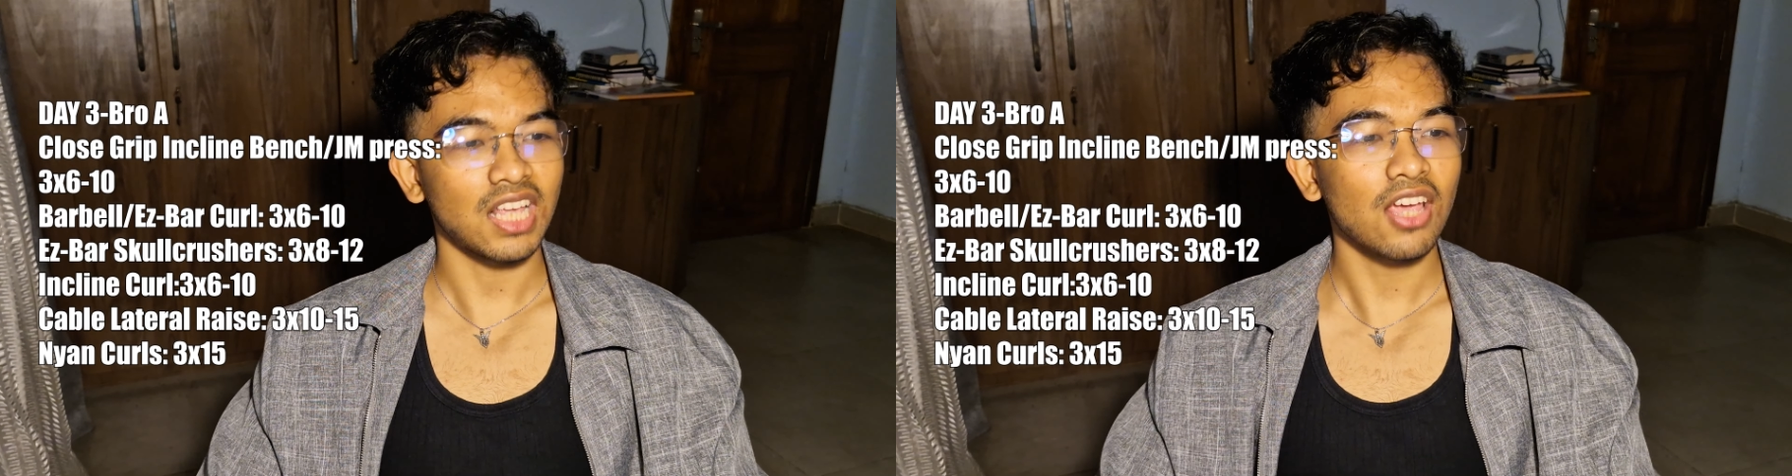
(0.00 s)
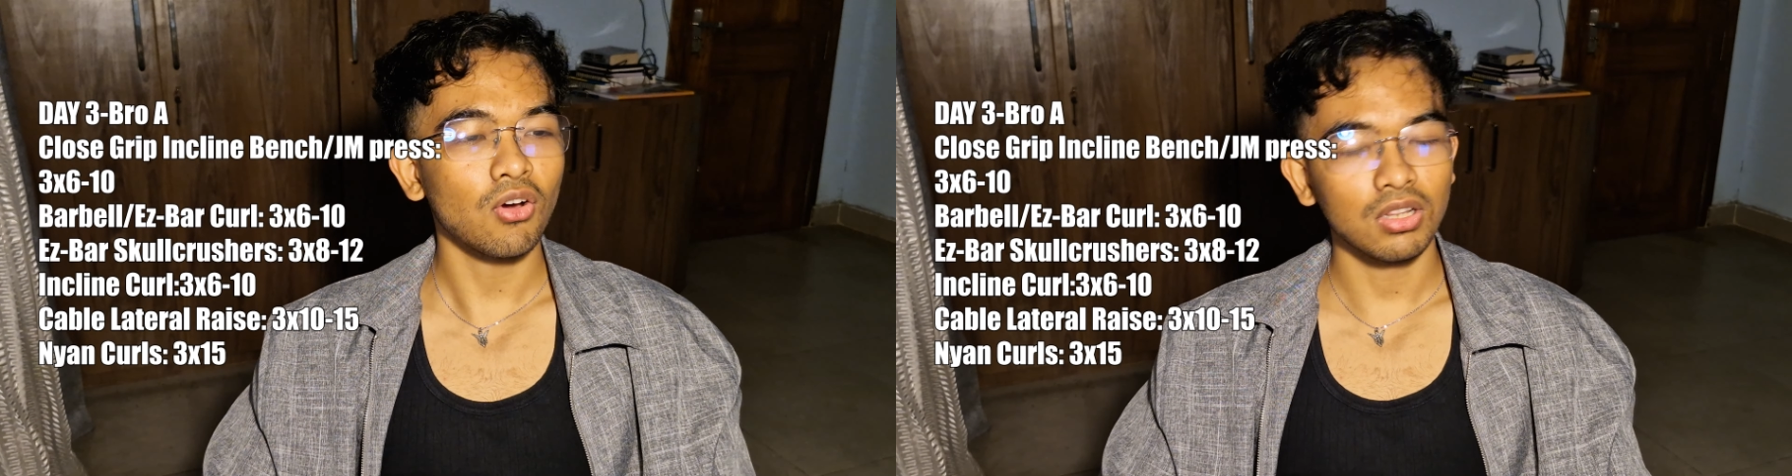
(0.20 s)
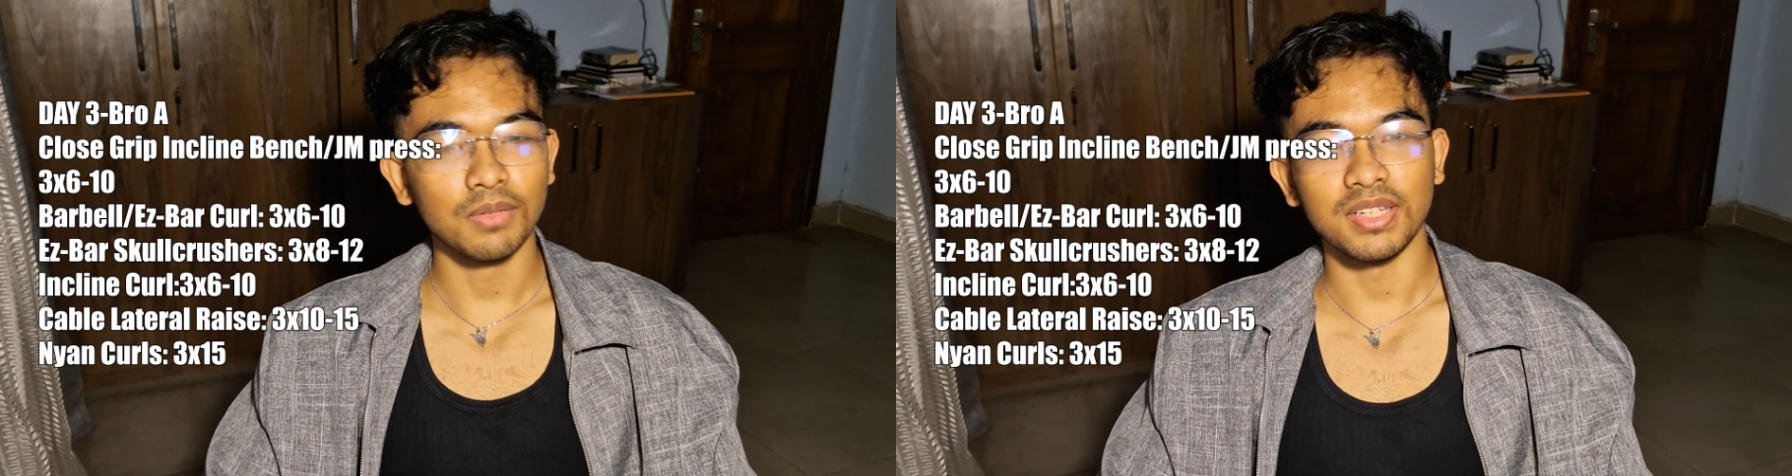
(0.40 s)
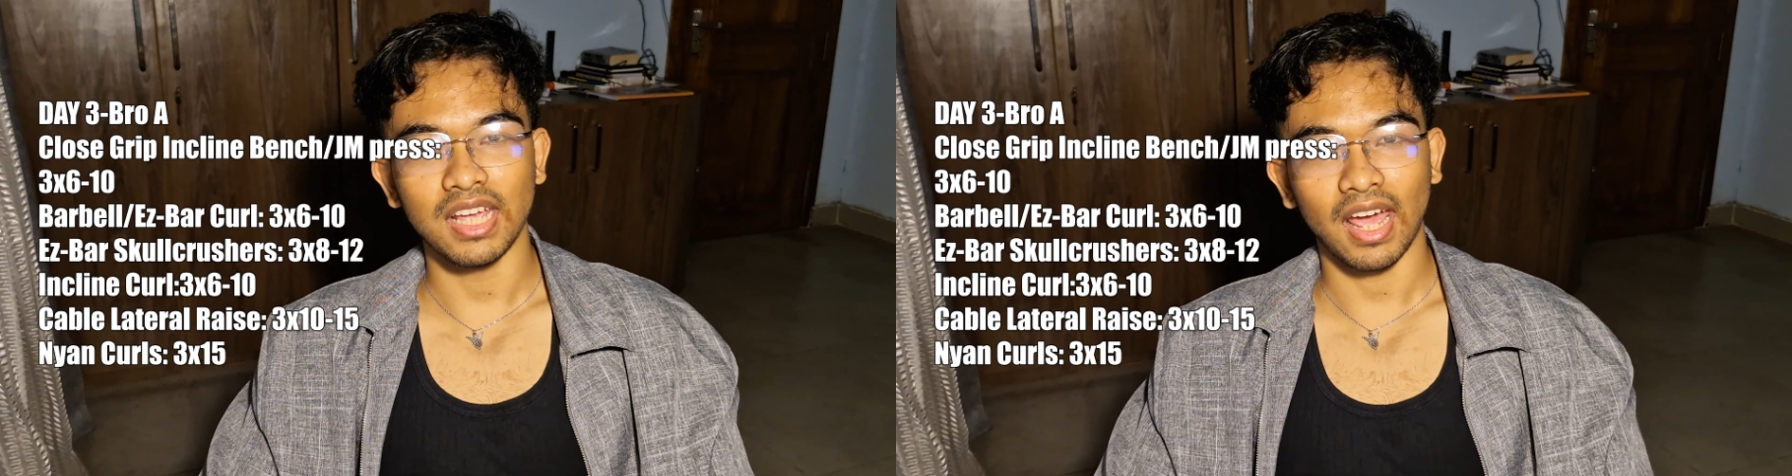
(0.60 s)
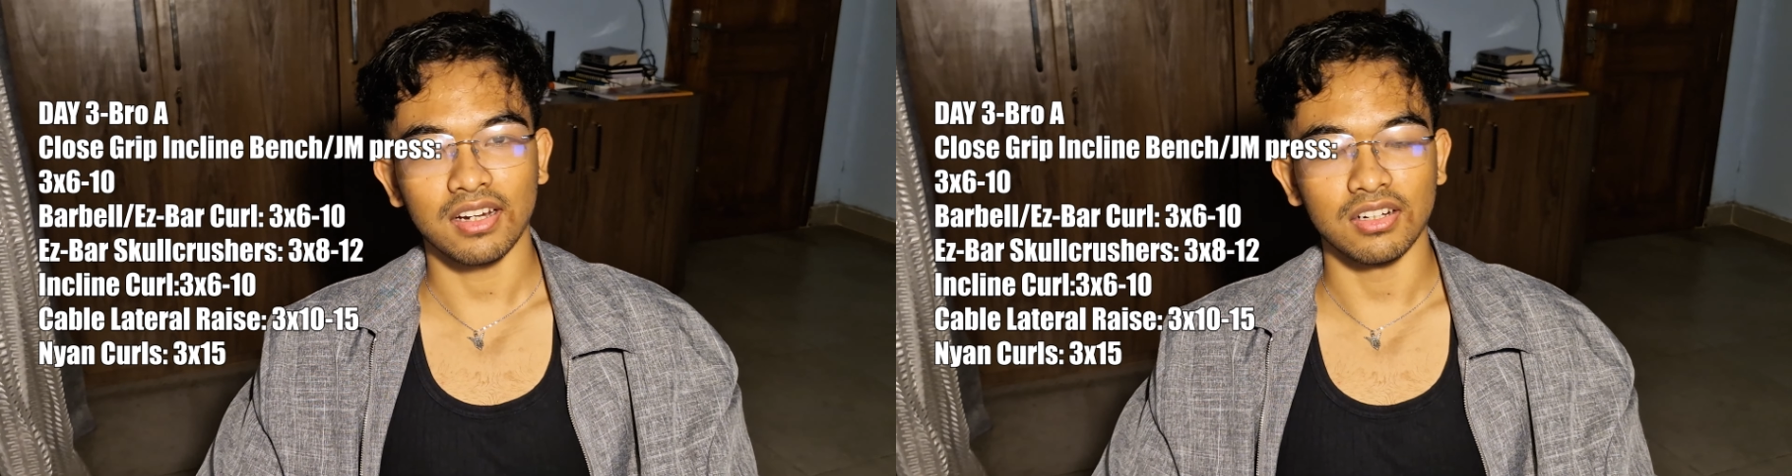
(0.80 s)
I call them
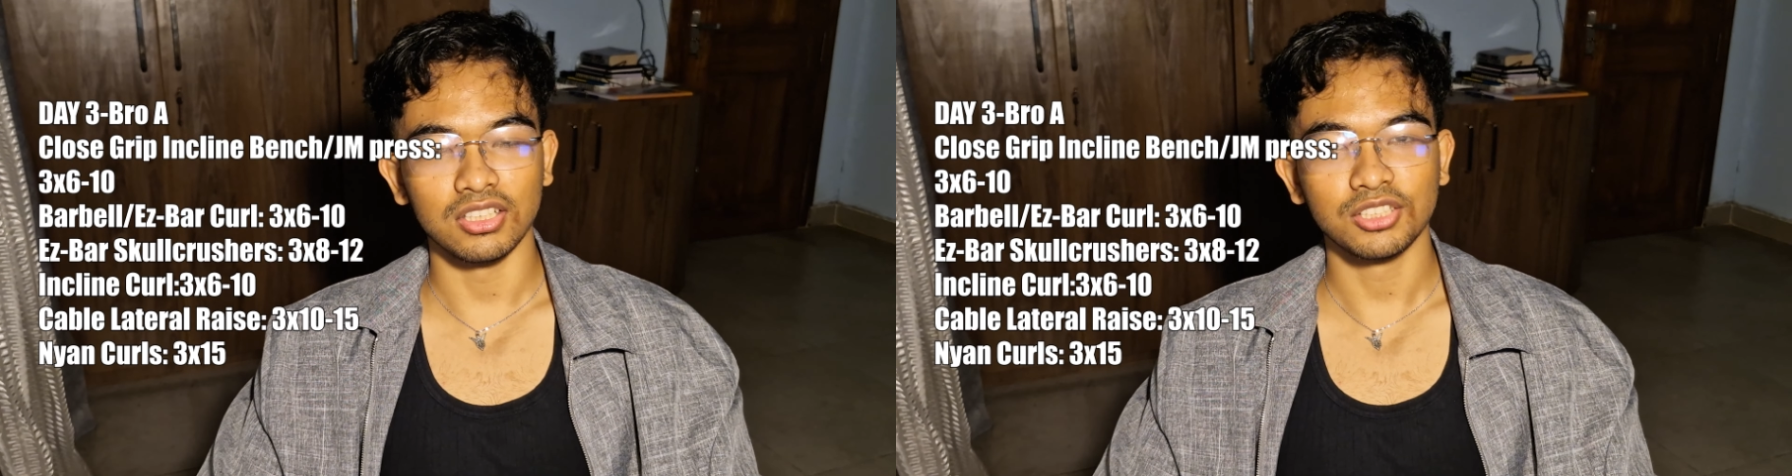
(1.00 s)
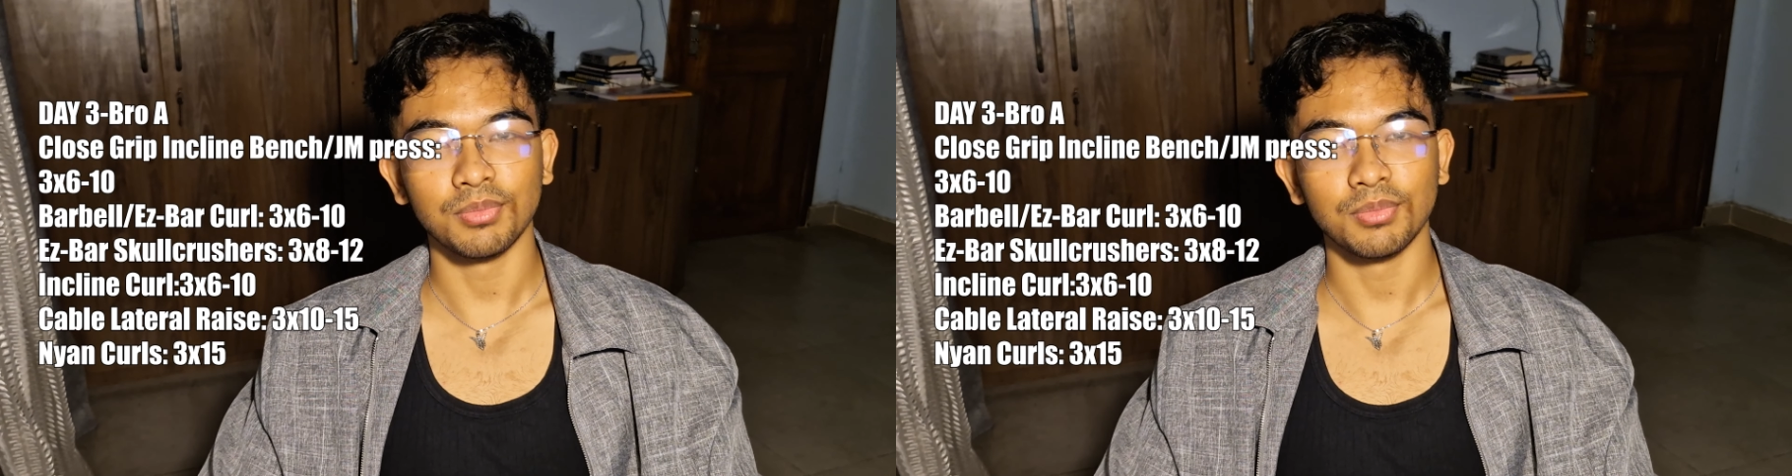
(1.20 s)
Nyan curls,